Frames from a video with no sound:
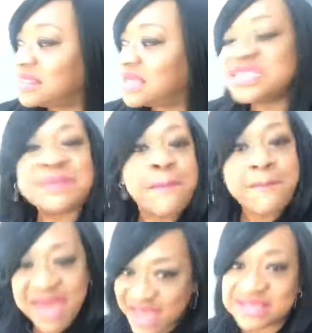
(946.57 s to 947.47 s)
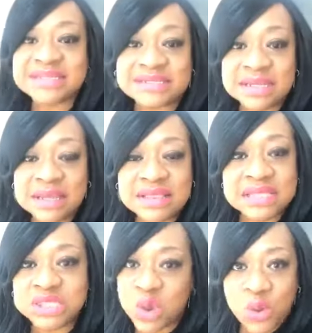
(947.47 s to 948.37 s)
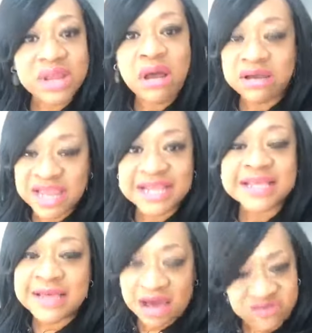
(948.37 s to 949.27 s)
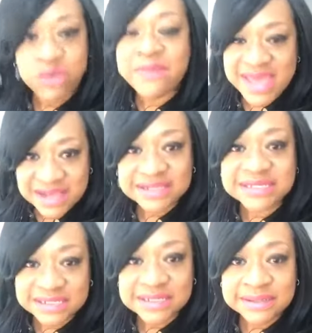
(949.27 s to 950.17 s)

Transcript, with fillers: This mess that's going on in government,